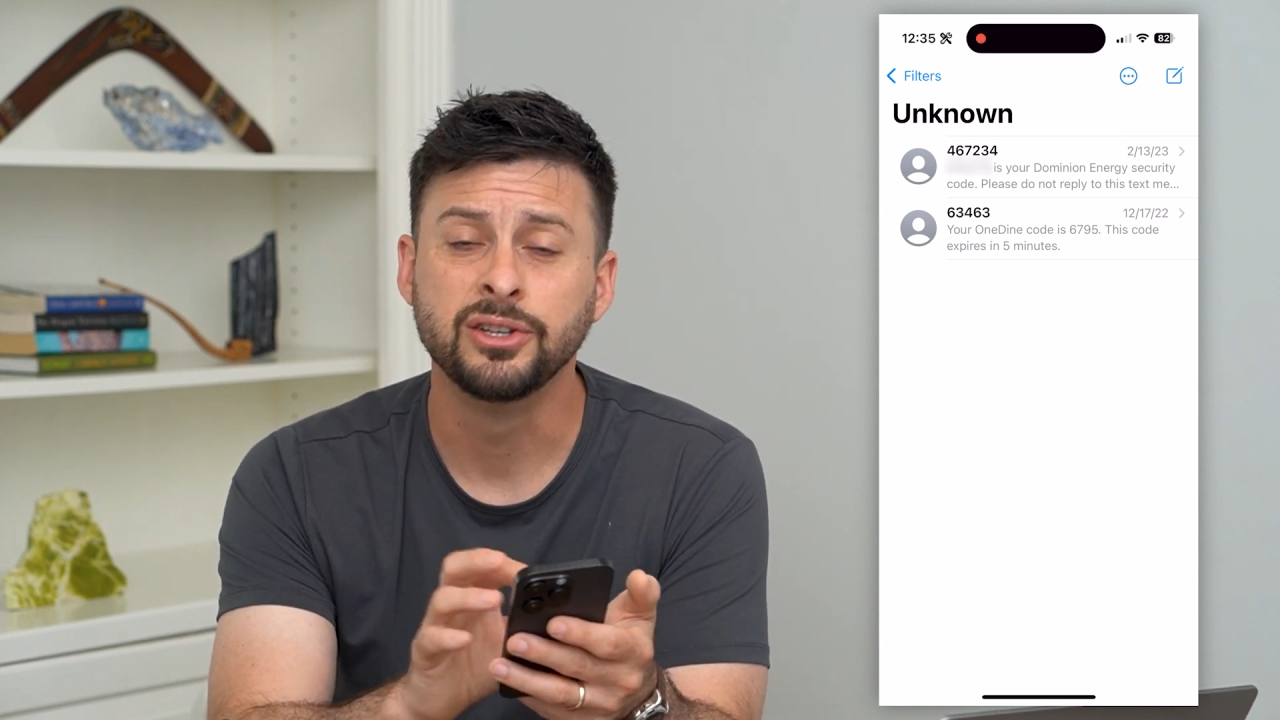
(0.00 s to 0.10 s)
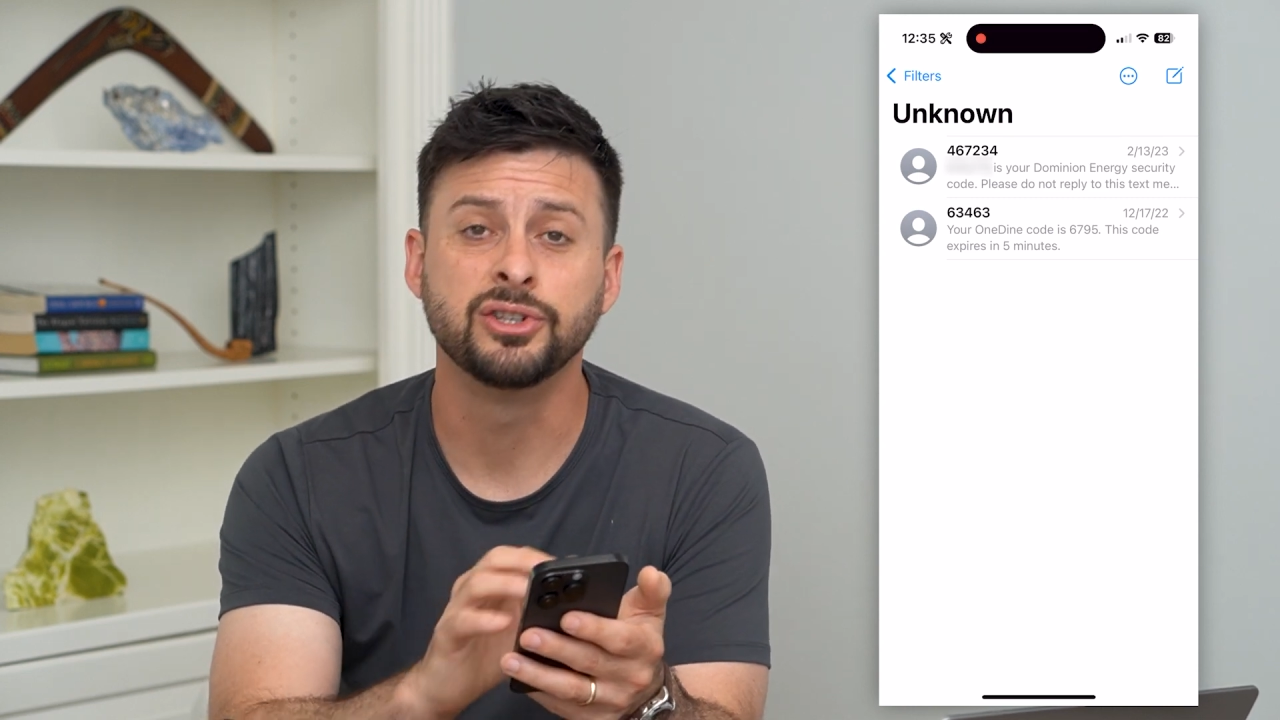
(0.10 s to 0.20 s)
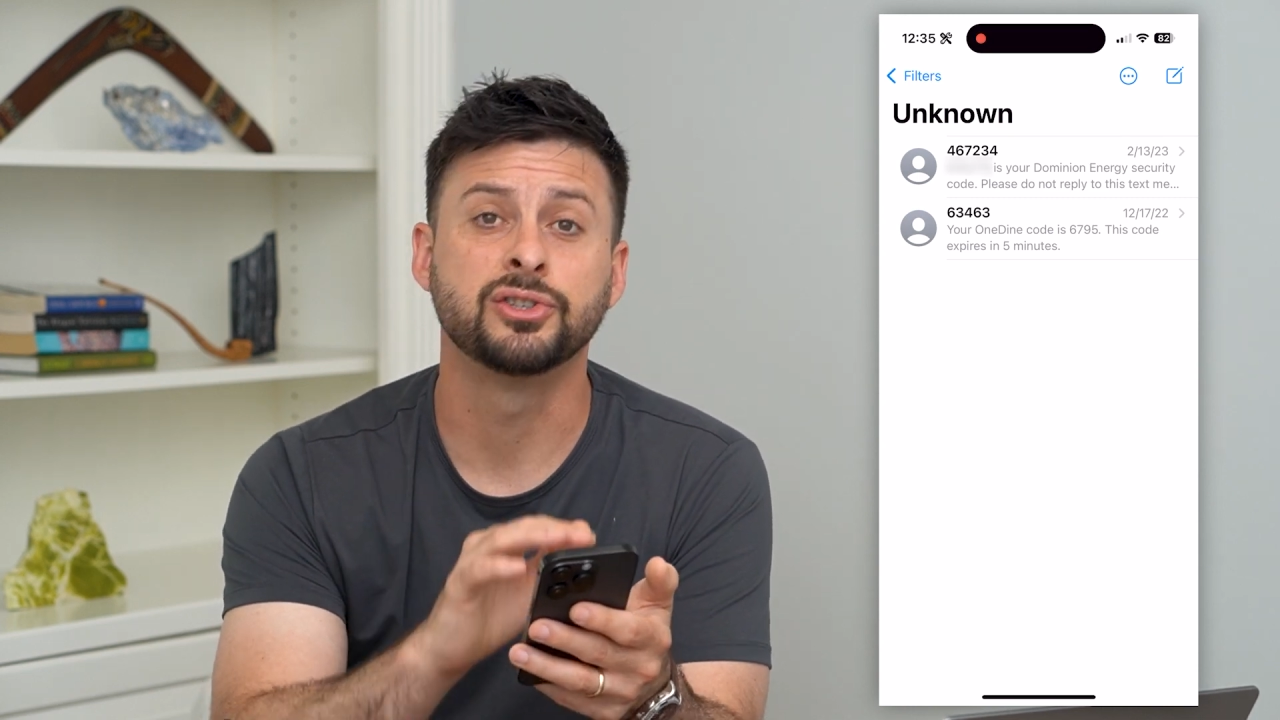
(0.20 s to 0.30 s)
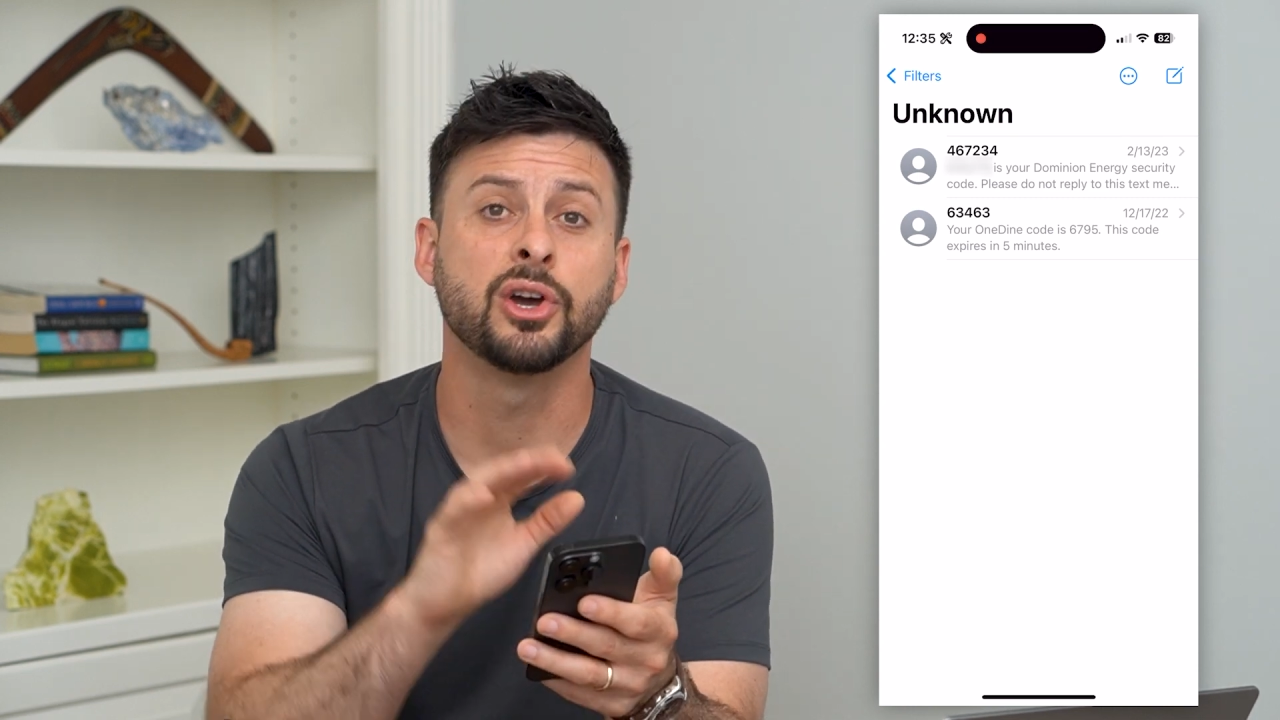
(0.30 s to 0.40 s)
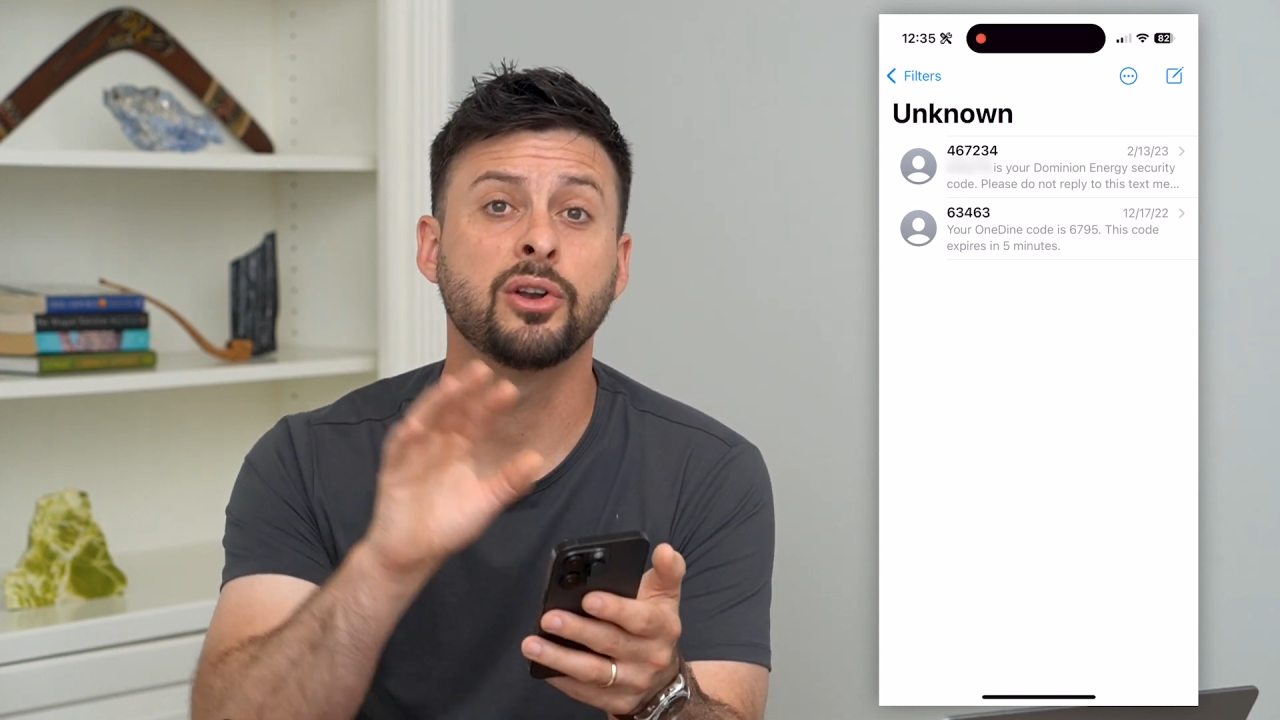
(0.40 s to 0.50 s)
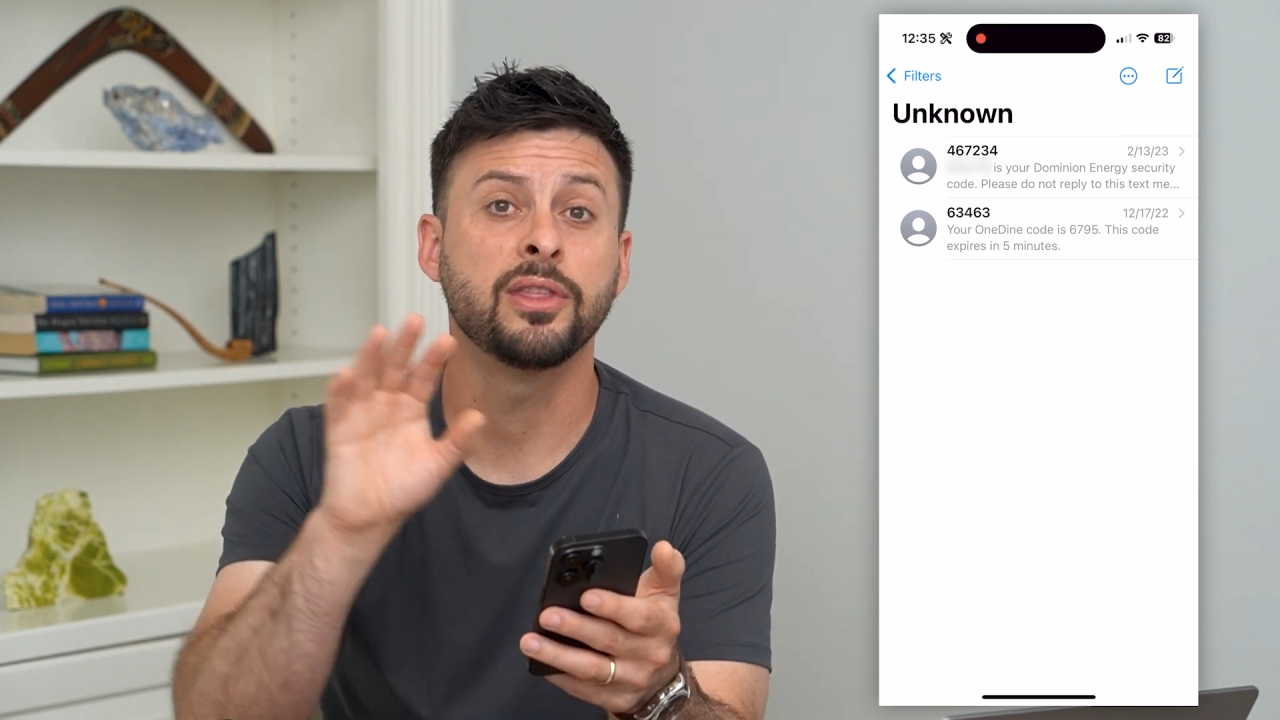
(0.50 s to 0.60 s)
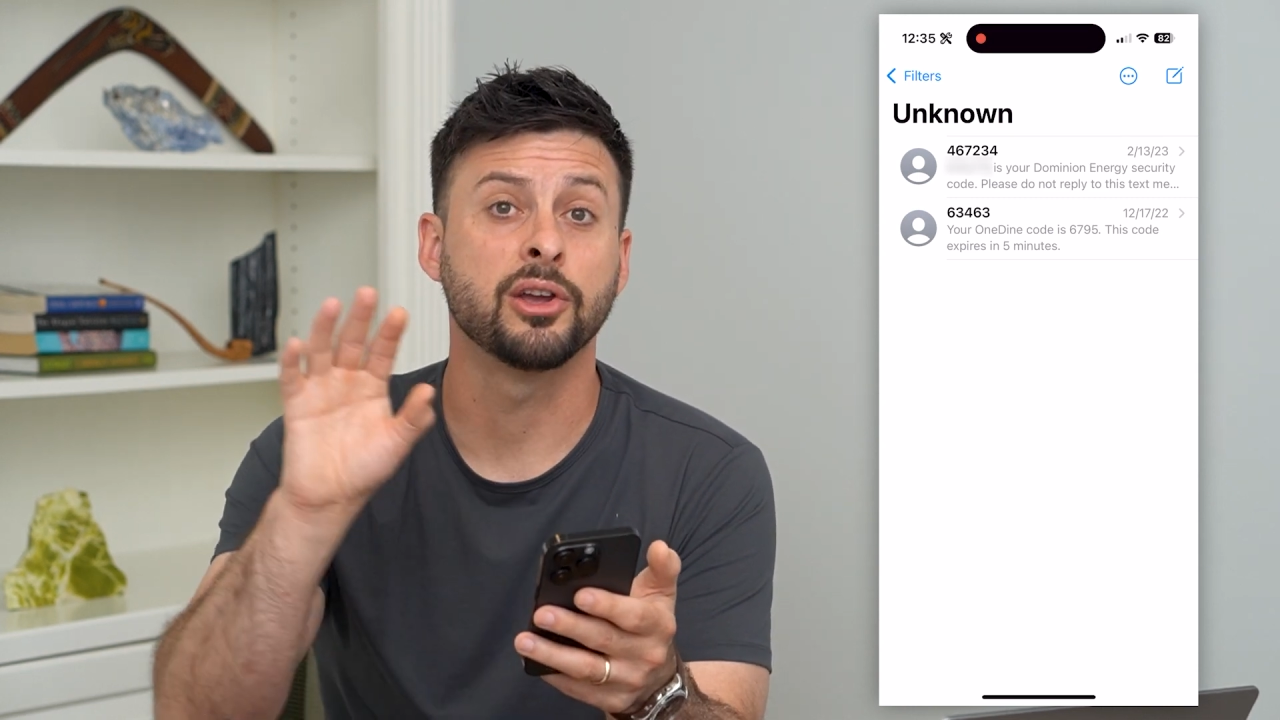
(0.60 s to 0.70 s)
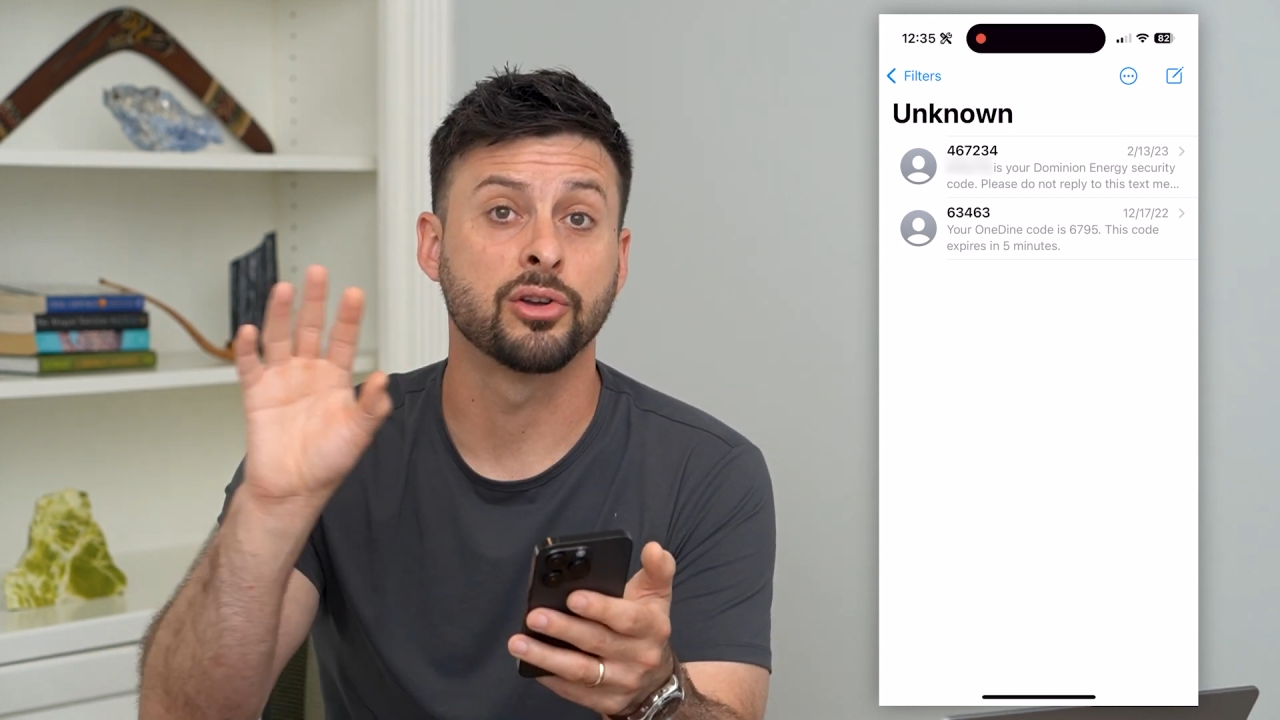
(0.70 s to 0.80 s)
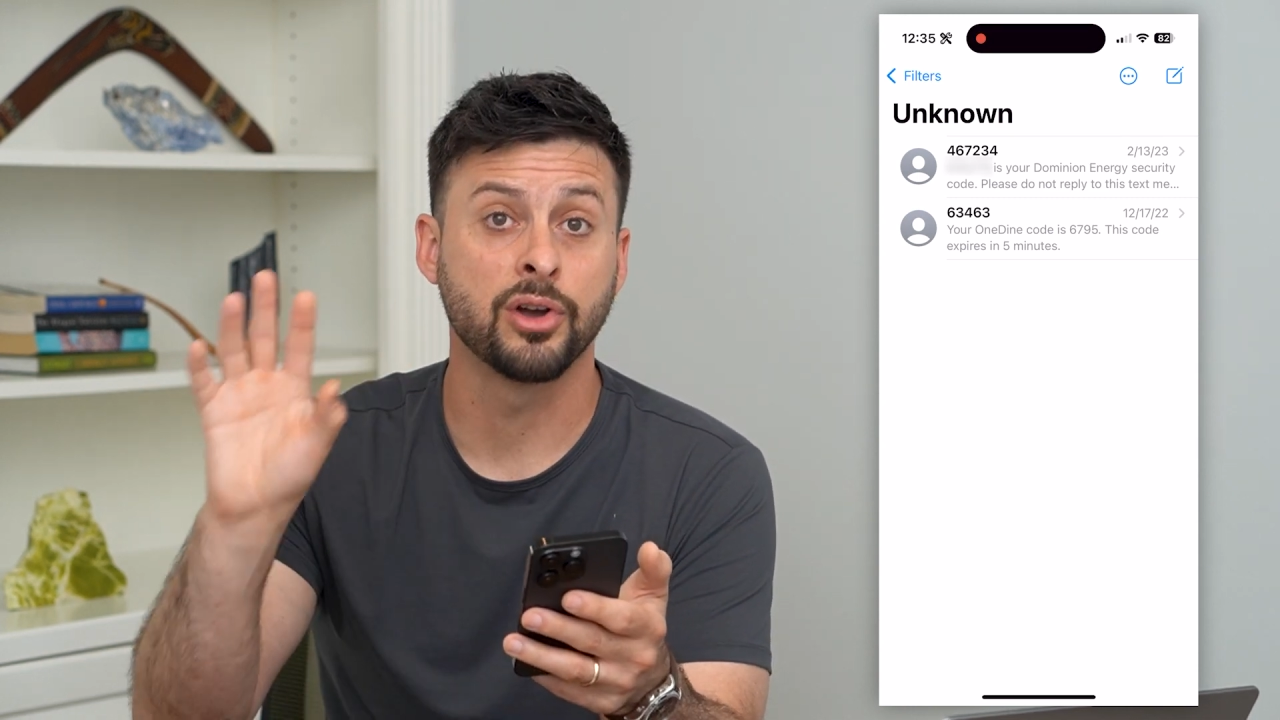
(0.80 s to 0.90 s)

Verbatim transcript: just go to their